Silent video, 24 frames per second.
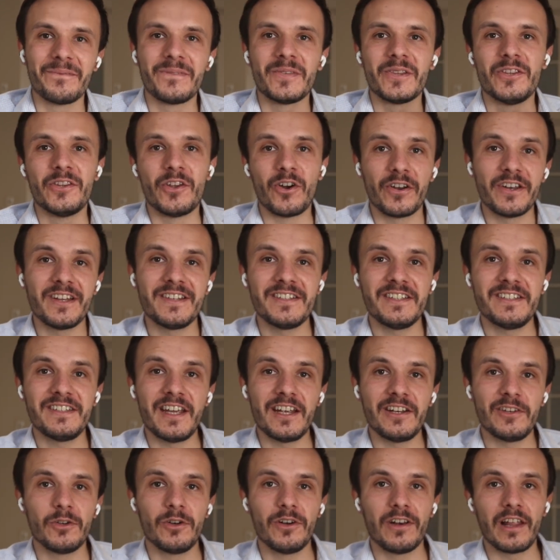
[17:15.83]
Don't
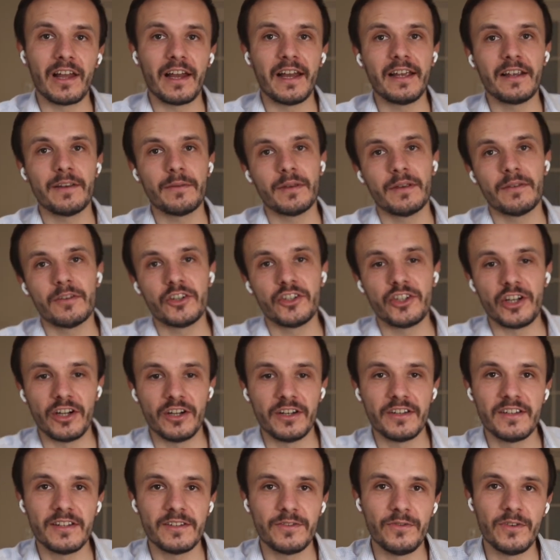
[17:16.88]
hesitate to like, share
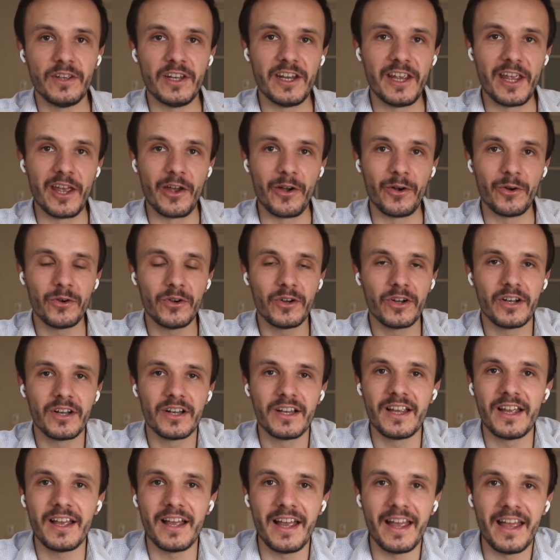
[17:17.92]
this video,
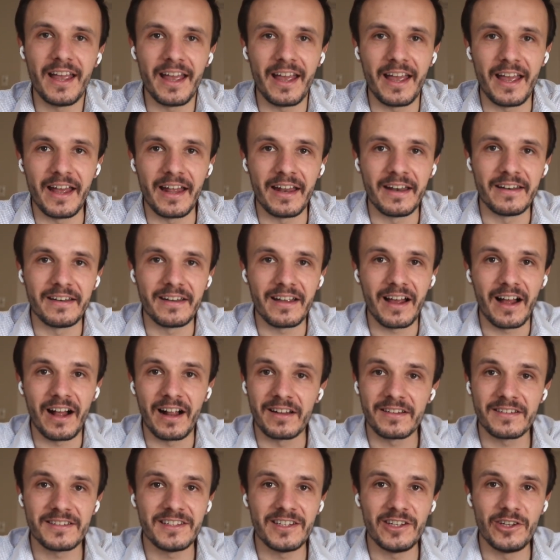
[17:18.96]
and I'll
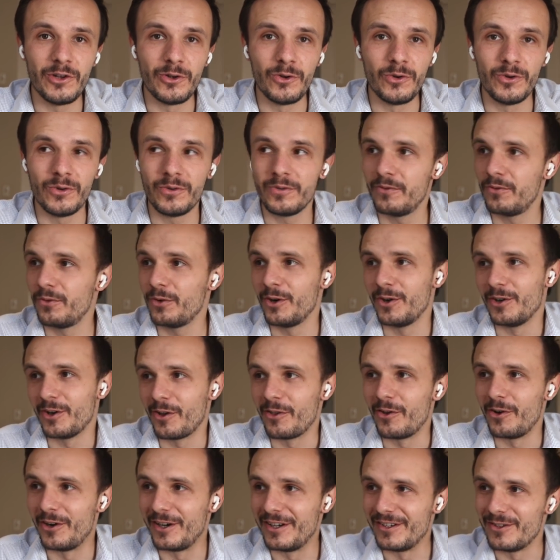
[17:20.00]
see you for
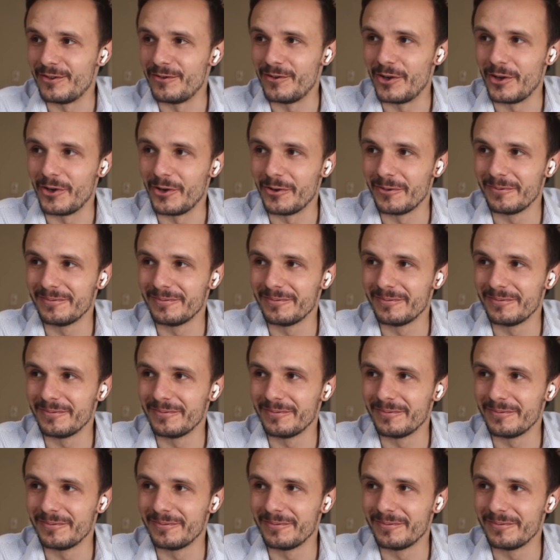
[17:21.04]
another interview.